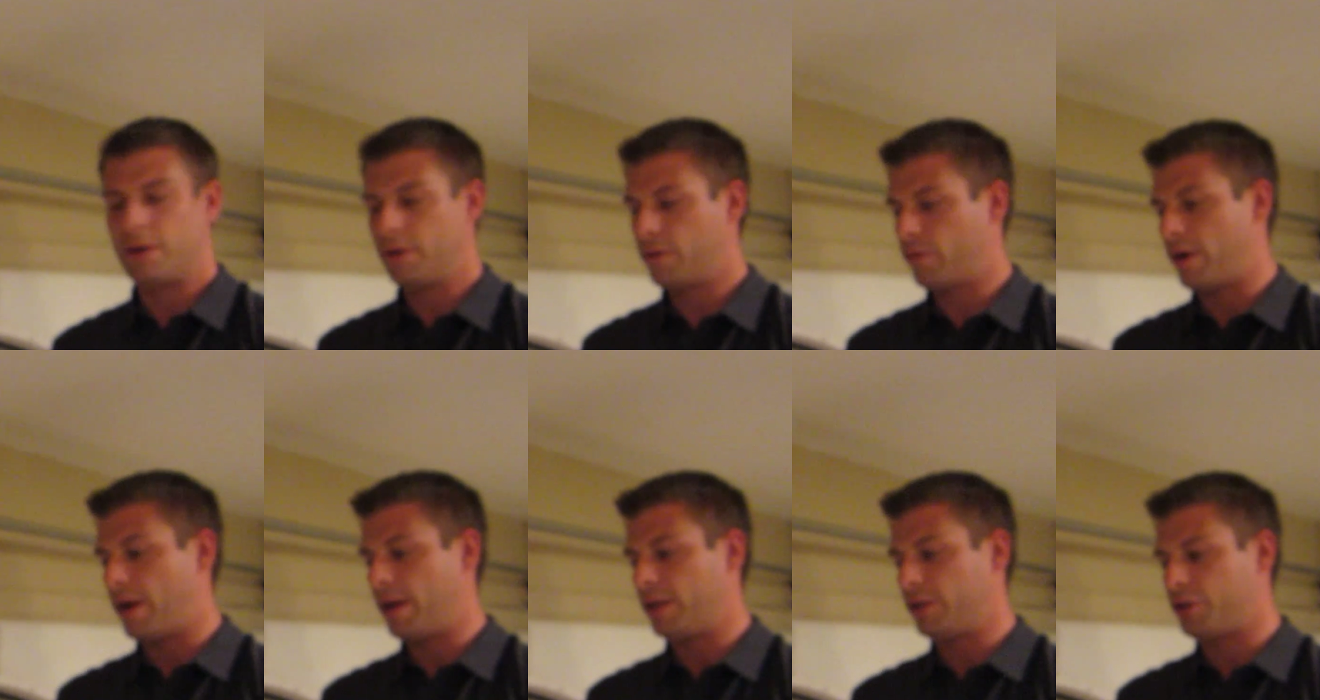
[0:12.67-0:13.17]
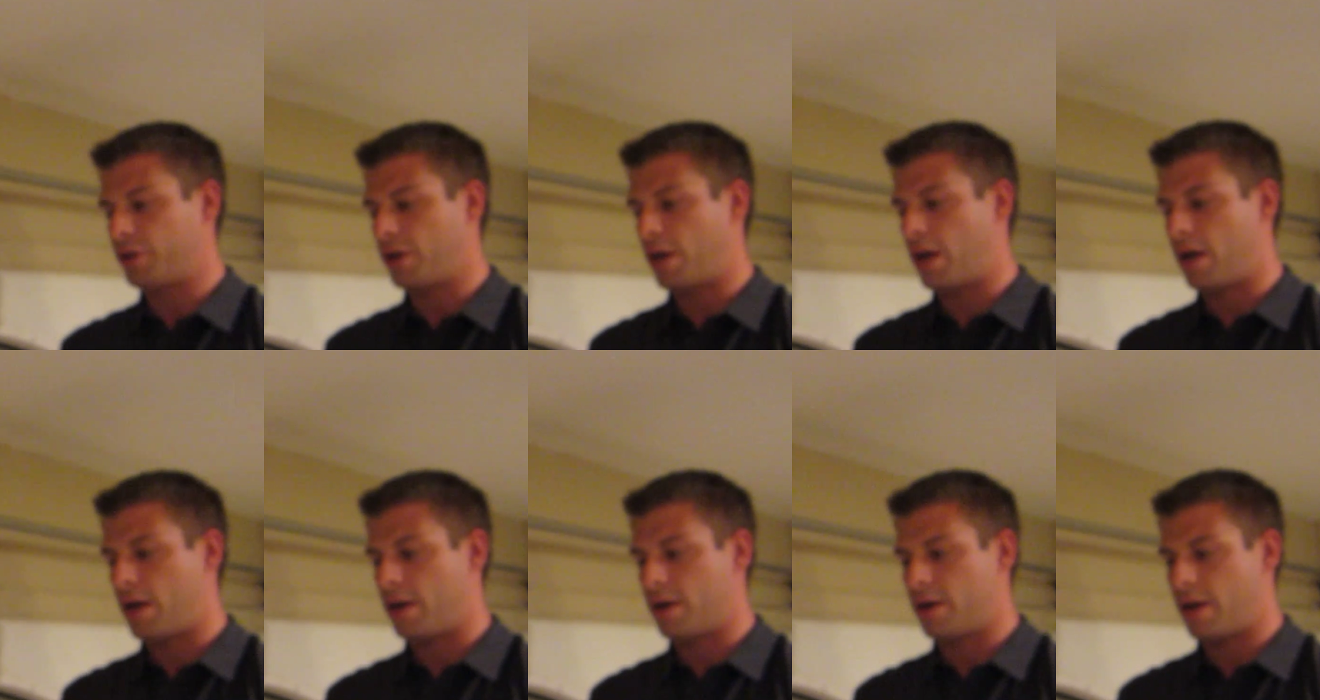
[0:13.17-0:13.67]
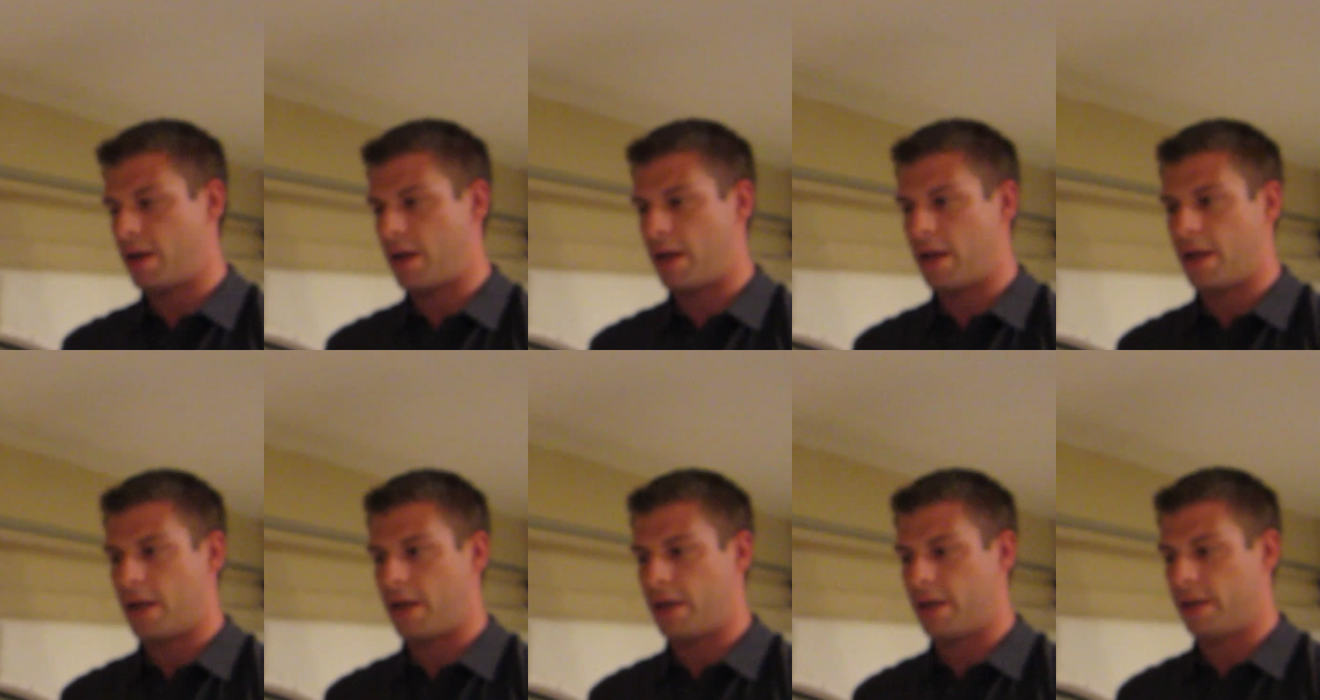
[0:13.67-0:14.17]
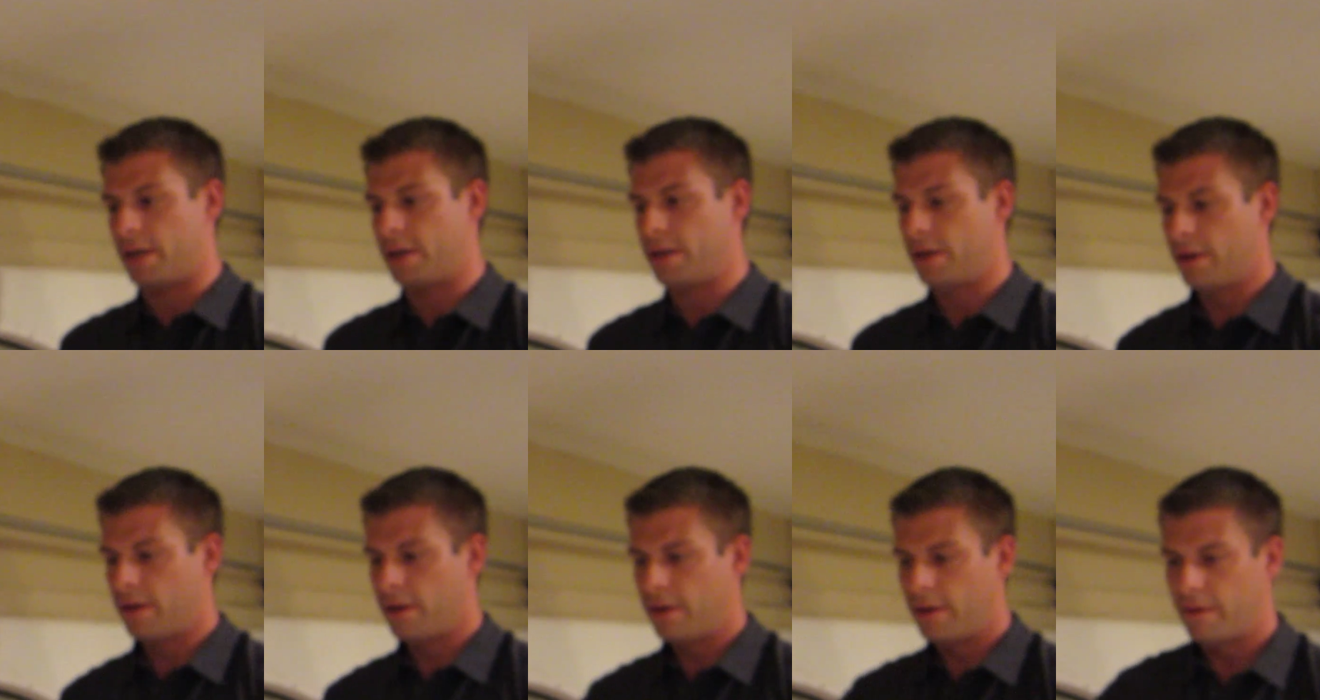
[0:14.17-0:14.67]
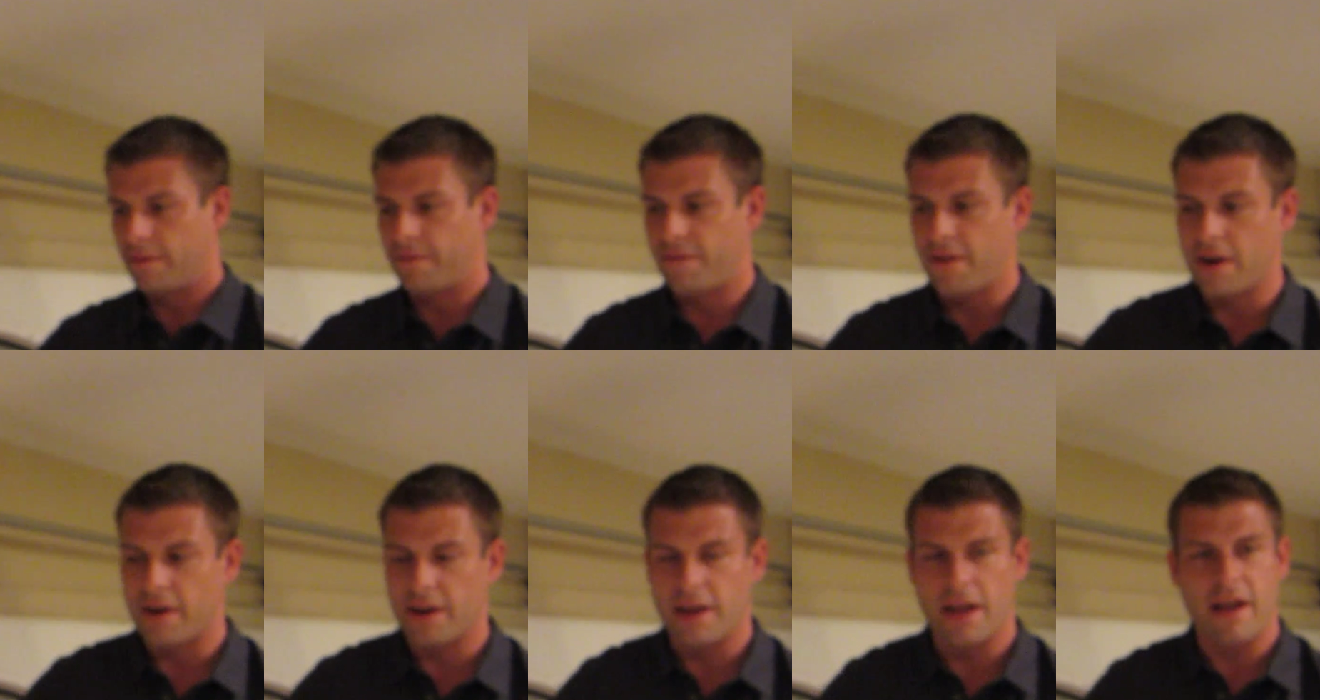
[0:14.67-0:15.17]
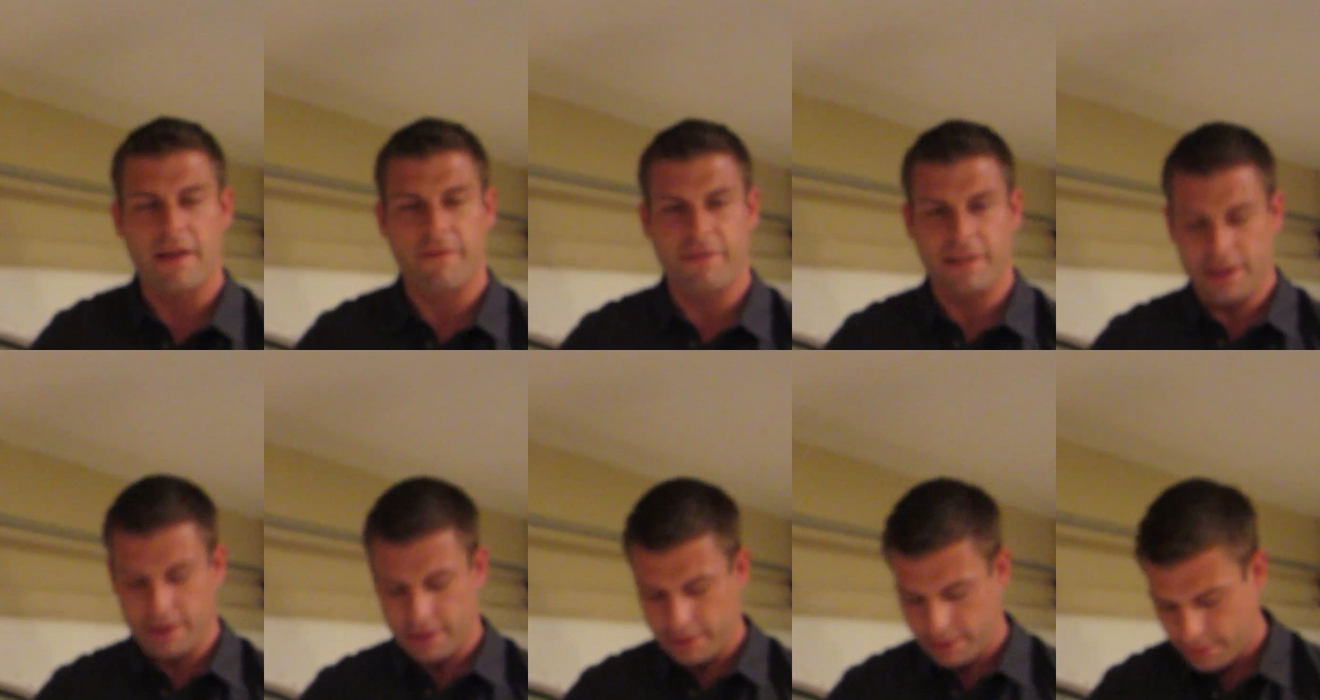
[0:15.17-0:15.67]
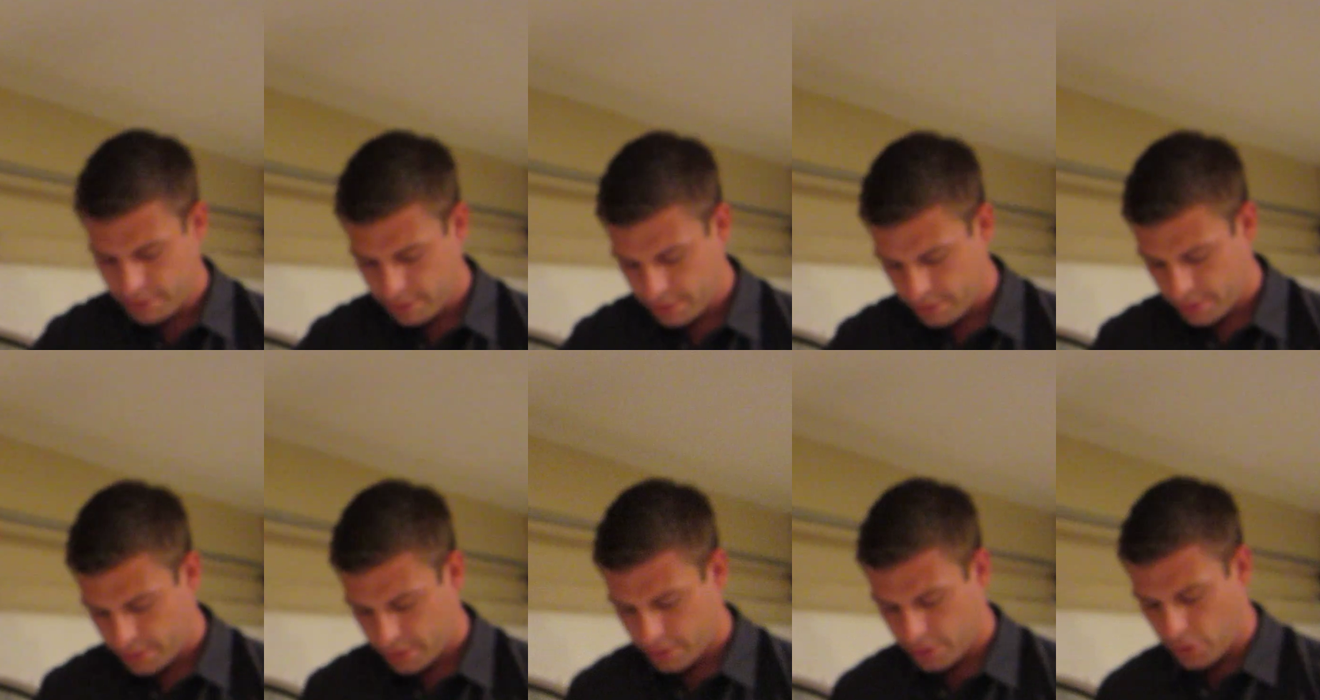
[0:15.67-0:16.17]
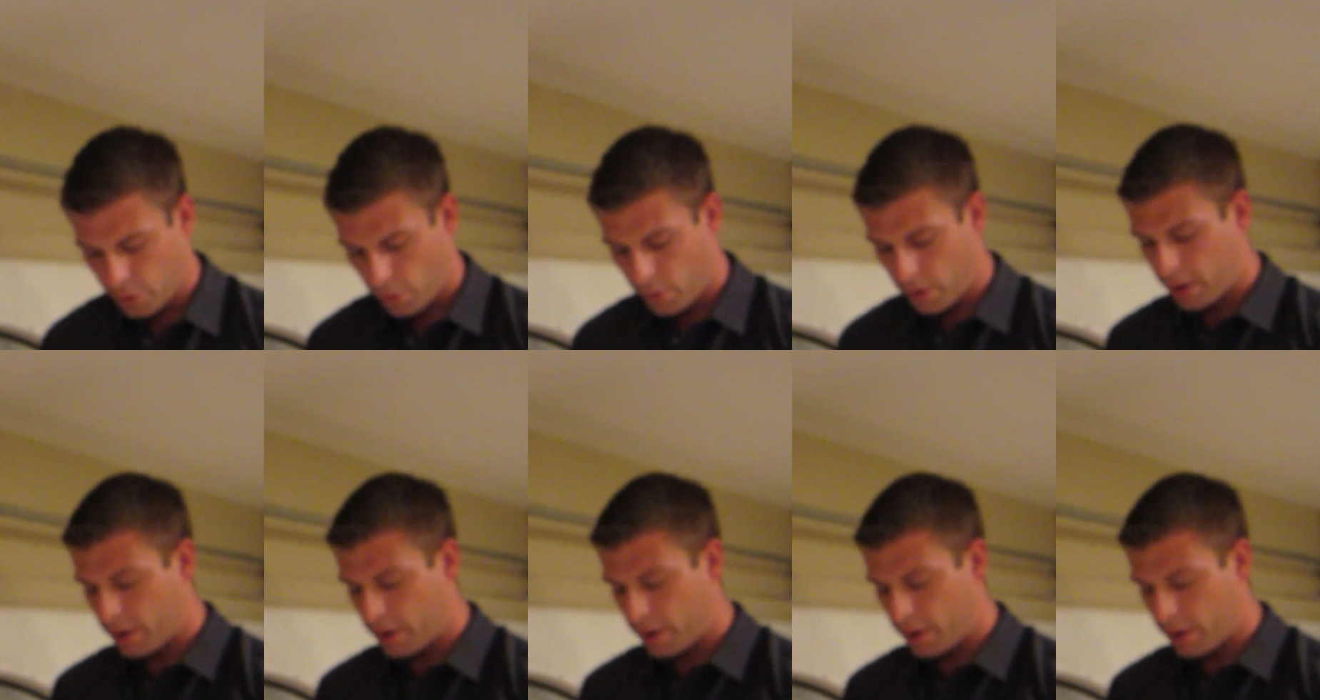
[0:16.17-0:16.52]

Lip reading: wrench on a very heavy door.